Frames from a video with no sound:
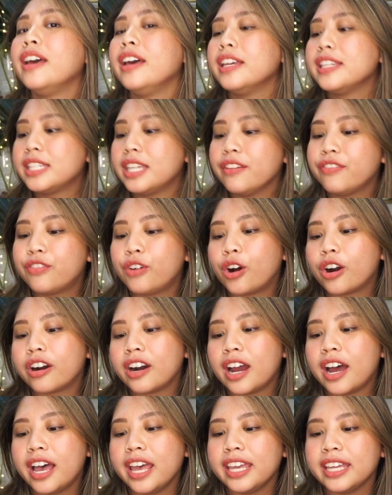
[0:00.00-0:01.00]

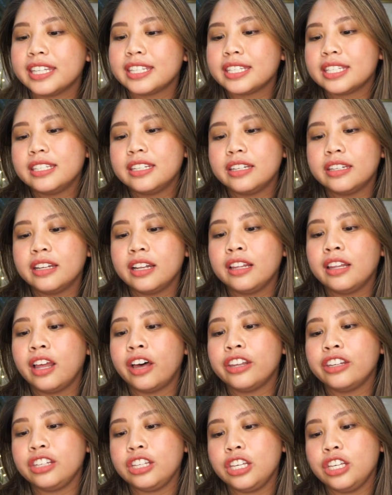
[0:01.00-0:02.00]
Sephora. It's the
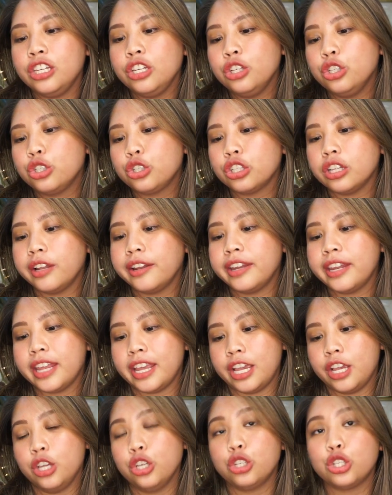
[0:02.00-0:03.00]
Laneige.
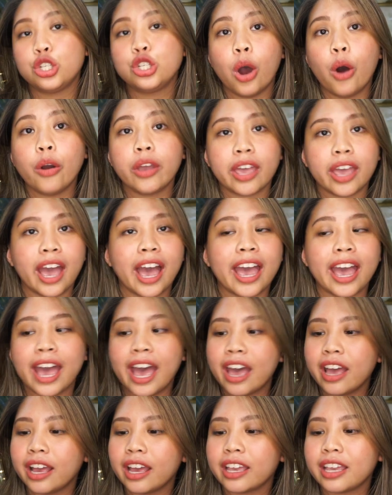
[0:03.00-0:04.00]
Okay,
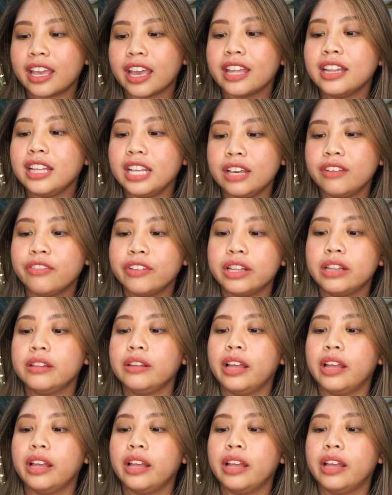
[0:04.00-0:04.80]
I can't even.